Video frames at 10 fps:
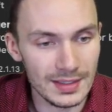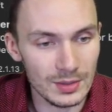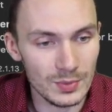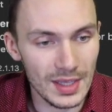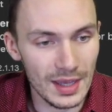And
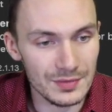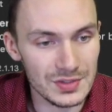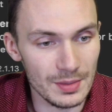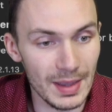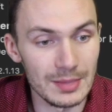then we have
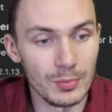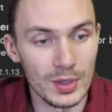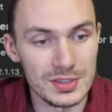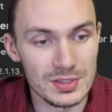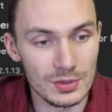some
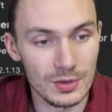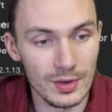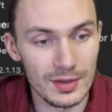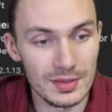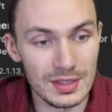endpoints.
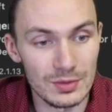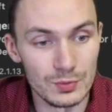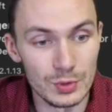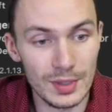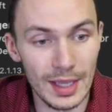So the
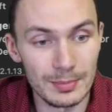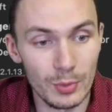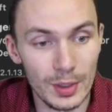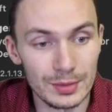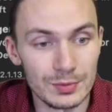root
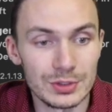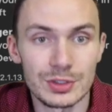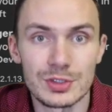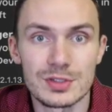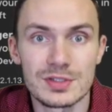endpoint
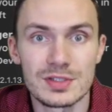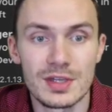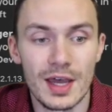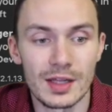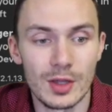returns
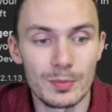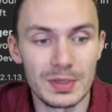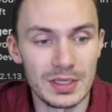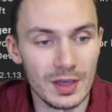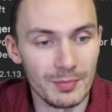hello
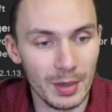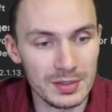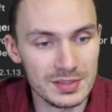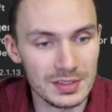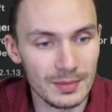PDF
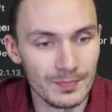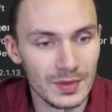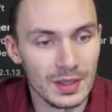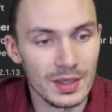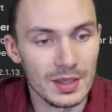parsing.
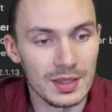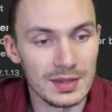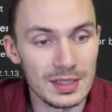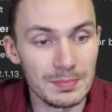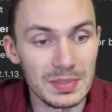
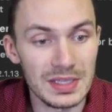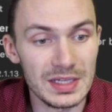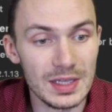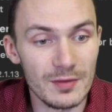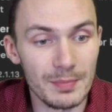The
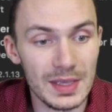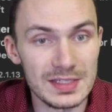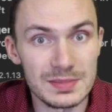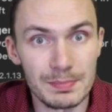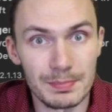PDF
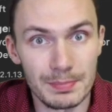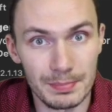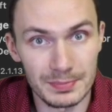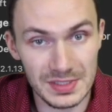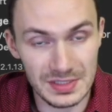base
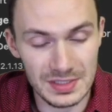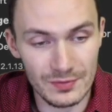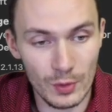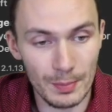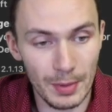
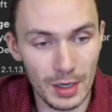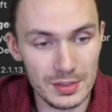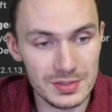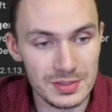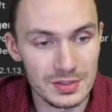64
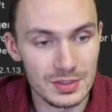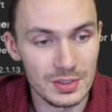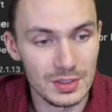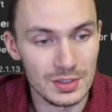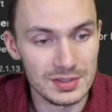parse
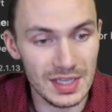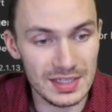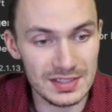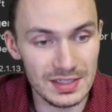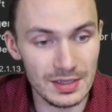
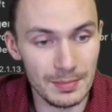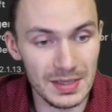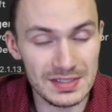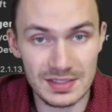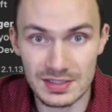takes in a
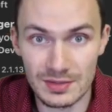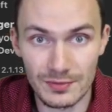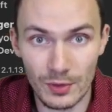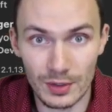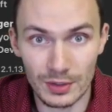
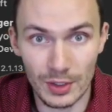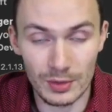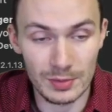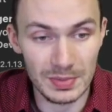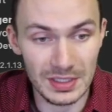base64
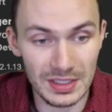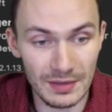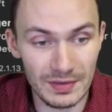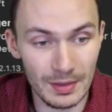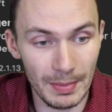encoded
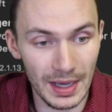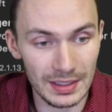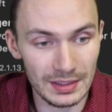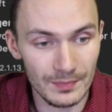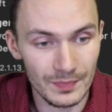PDF in the
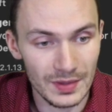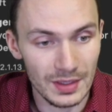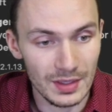body,